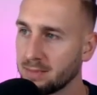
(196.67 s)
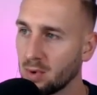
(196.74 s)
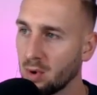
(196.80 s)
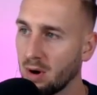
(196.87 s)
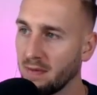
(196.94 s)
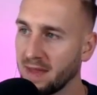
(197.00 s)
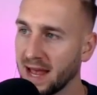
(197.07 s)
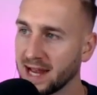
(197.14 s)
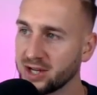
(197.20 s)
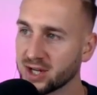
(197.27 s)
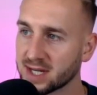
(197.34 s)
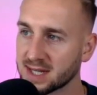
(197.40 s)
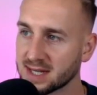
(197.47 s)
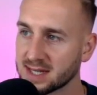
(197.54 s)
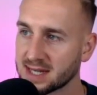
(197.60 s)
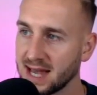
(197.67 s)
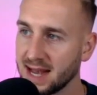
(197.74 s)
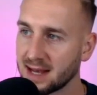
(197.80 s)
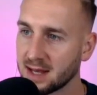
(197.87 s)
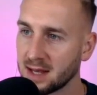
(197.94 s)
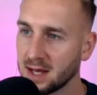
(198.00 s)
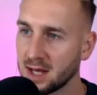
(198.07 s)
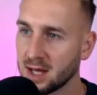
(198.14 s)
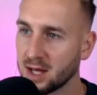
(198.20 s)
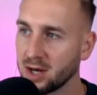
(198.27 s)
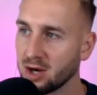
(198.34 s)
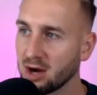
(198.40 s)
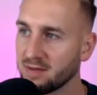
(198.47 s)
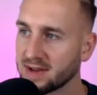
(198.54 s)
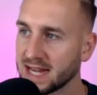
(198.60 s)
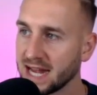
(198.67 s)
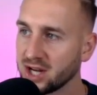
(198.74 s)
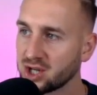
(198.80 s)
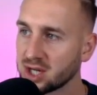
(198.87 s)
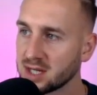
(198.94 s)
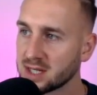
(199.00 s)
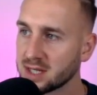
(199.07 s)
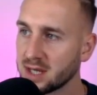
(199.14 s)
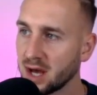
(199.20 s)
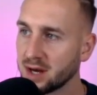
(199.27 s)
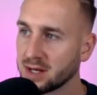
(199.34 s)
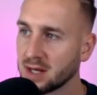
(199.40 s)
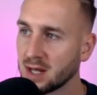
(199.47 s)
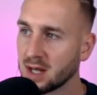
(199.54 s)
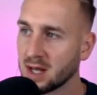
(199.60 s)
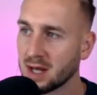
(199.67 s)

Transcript: More on that in just a sec. Notifications, none.